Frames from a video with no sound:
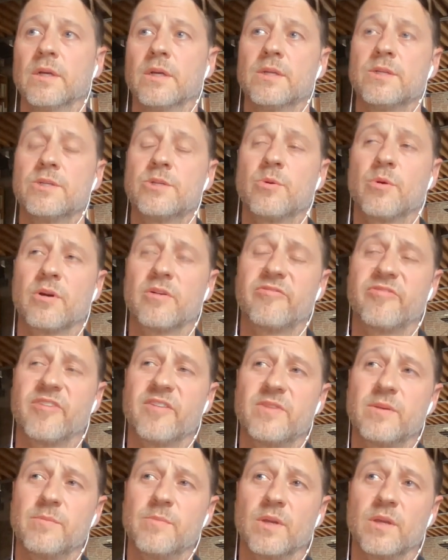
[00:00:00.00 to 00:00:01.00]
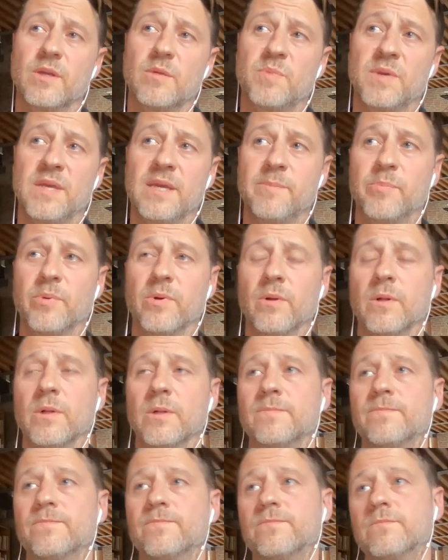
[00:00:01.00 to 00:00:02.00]
250 million
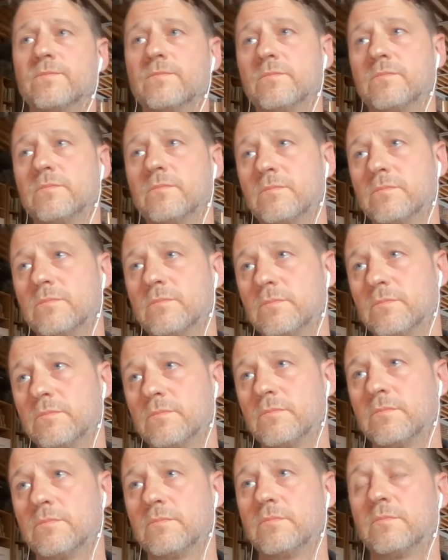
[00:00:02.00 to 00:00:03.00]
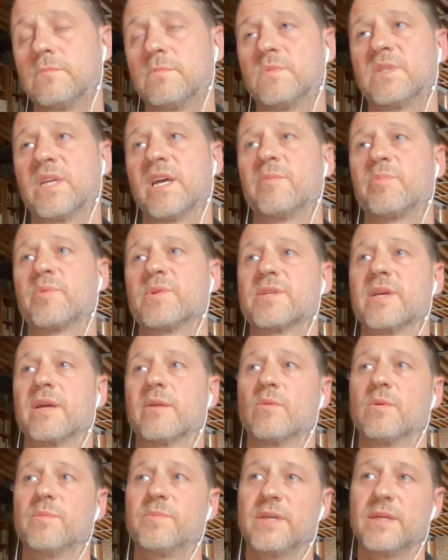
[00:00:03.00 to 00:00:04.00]
people,
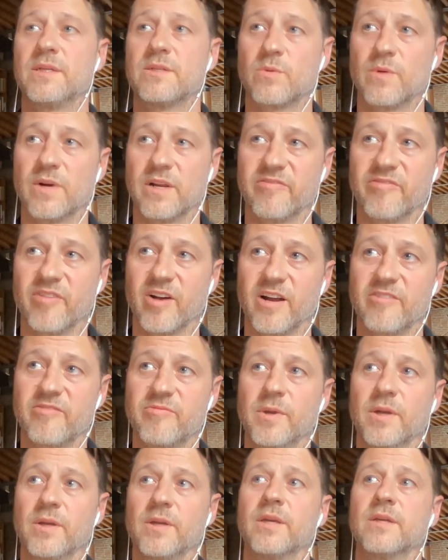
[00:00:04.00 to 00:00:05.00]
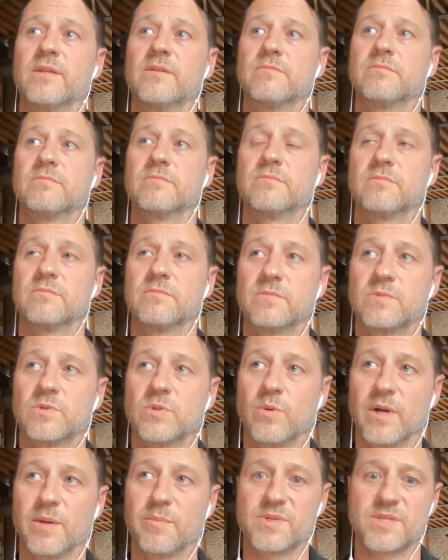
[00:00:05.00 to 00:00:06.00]
10% would be 25 million,
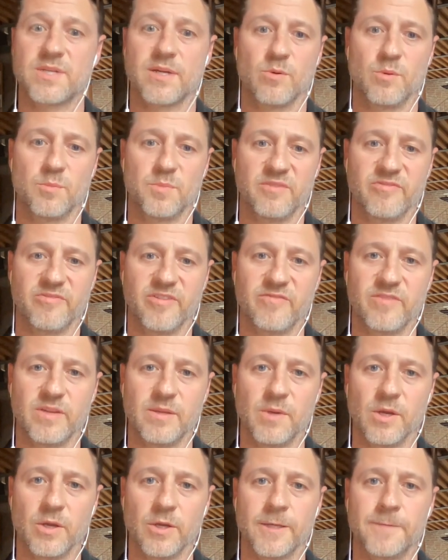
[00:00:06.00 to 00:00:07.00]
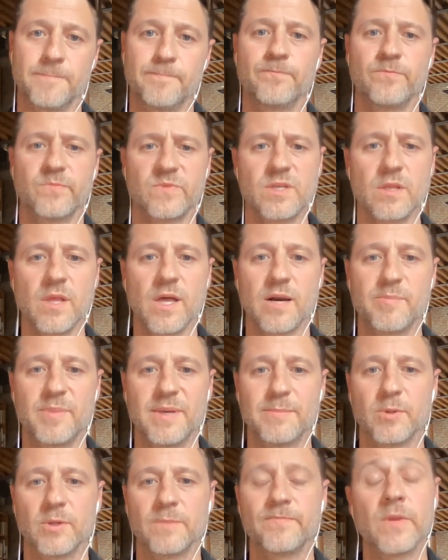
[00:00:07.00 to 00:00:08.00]
20% would be 50 million. It's a lot of
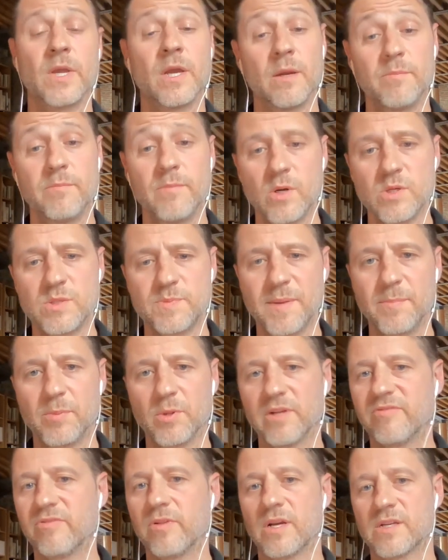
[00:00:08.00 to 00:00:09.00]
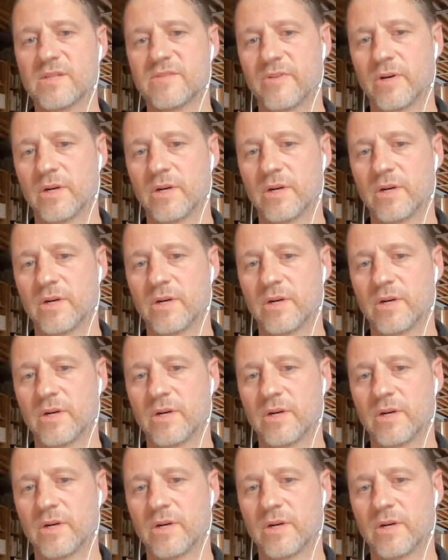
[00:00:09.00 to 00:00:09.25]
people. Most people have lost